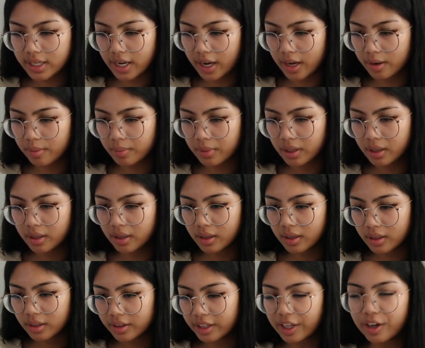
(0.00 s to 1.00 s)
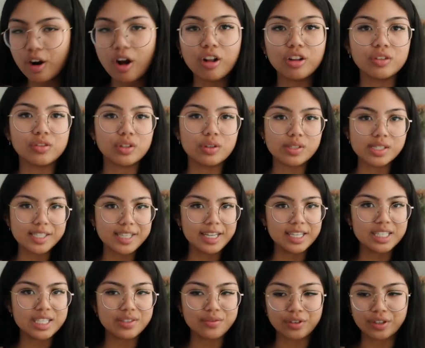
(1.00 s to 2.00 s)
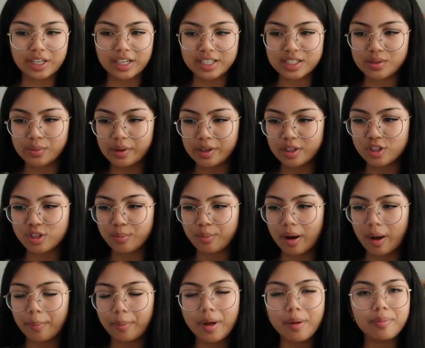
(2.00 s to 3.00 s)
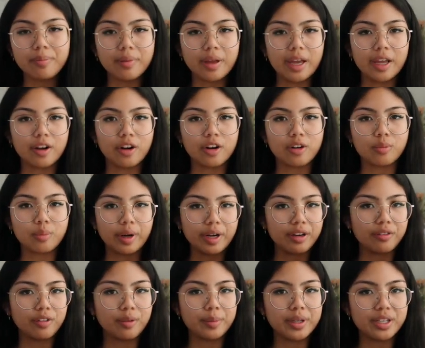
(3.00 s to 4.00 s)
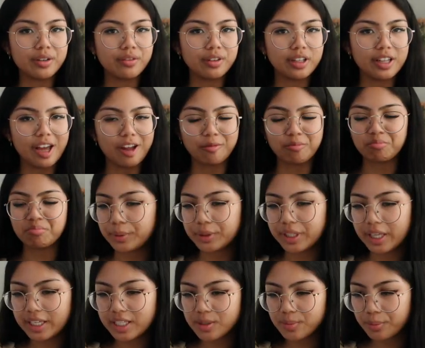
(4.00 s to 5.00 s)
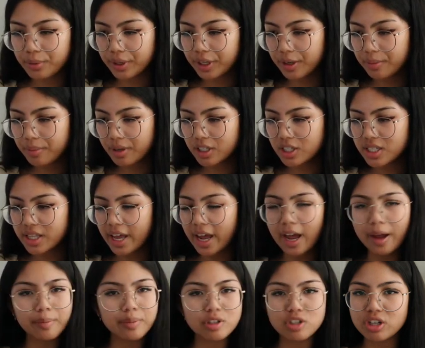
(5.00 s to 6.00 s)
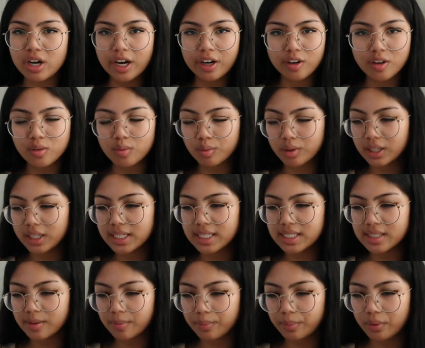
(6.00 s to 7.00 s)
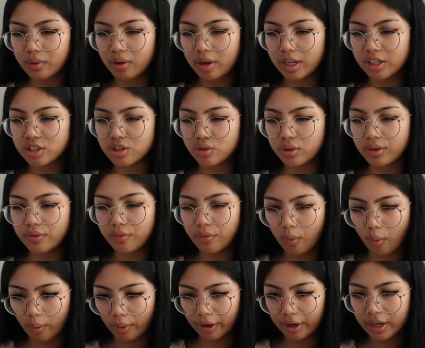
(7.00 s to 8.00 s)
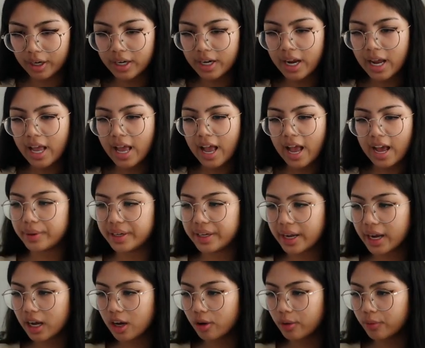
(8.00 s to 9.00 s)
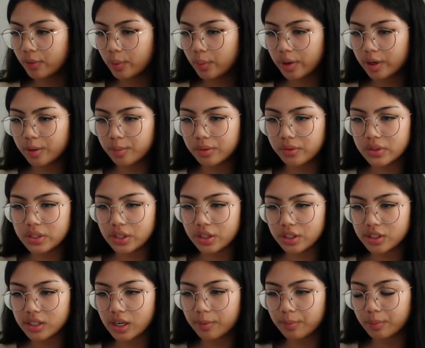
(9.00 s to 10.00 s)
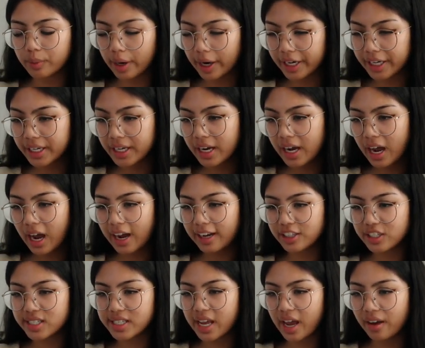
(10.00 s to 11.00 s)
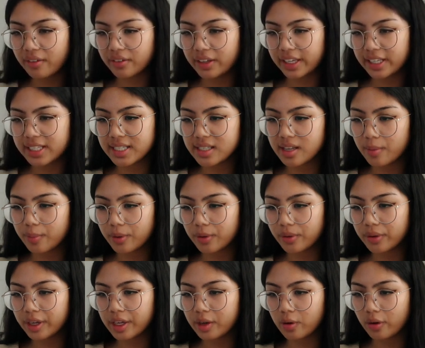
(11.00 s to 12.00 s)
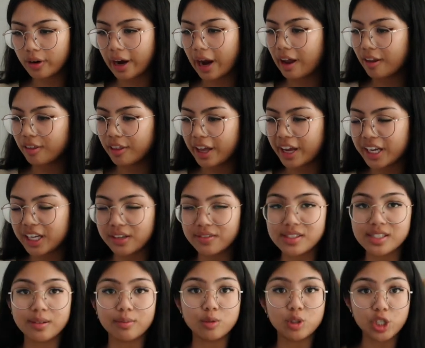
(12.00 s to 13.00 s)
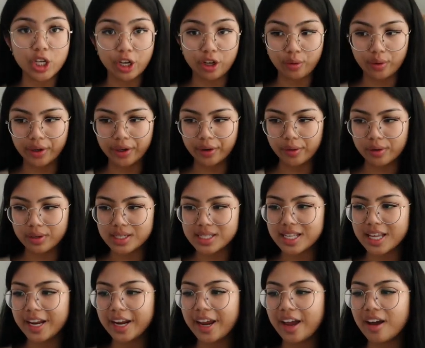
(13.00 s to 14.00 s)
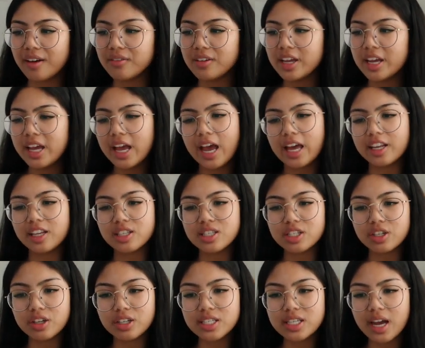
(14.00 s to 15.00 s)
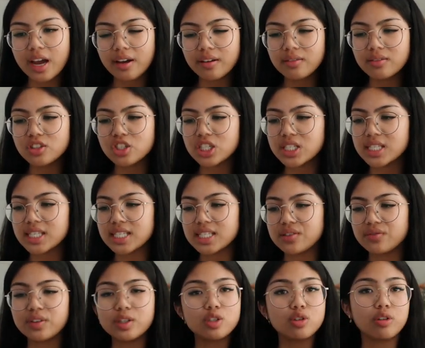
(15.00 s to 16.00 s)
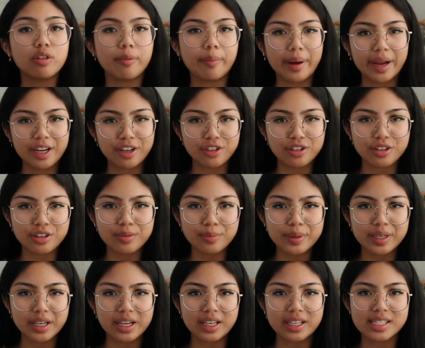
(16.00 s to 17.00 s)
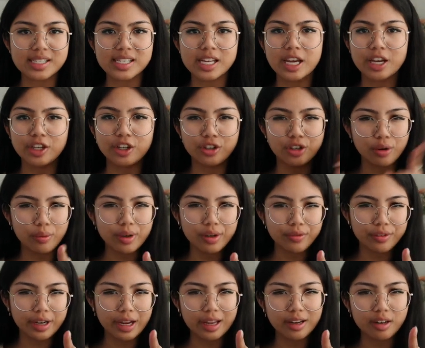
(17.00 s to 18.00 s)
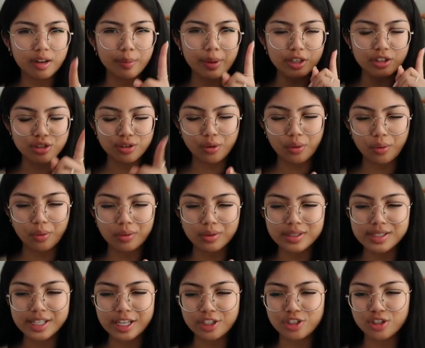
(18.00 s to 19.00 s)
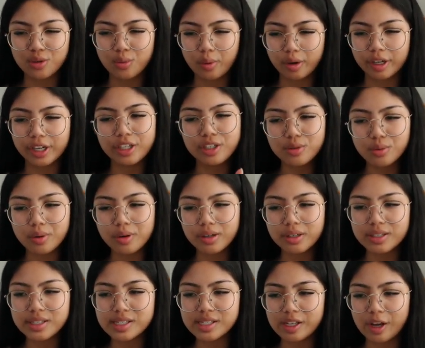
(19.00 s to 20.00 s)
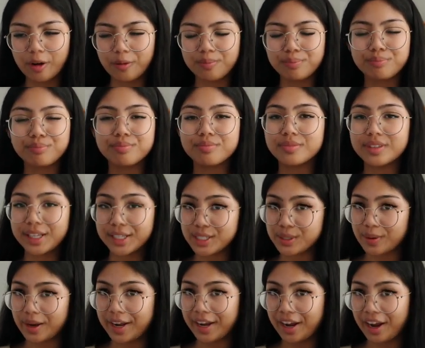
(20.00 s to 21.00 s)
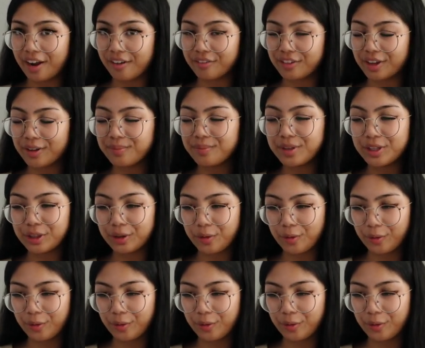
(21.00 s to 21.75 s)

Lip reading: tab, then all of those dates for next week should pop up and are ready for me to fill out. But that's pretty much the habit tracker, really simple and straightforward. But now if we want to move to the top right, I just have a summary or outline of some January goals that I have. And it's good to have just this visual reminder because you don't want to forget about your goals that you're working towards. So that's why I have them in the